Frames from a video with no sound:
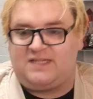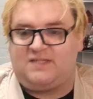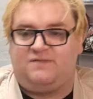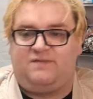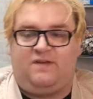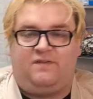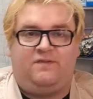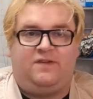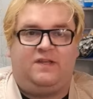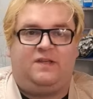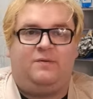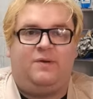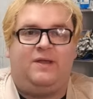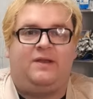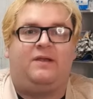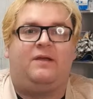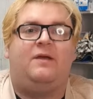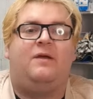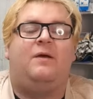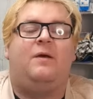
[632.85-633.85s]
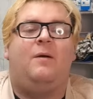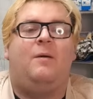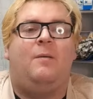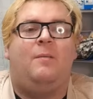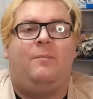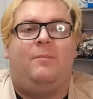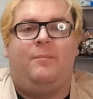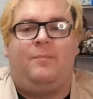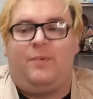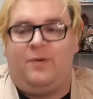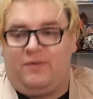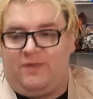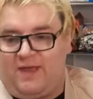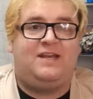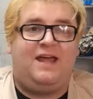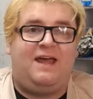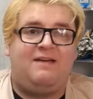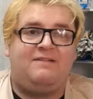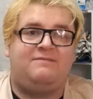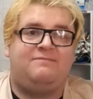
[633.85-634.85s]
that's 50 quid.
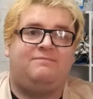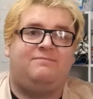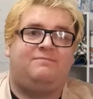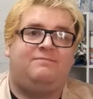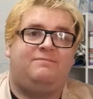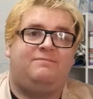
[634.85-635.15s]
So your net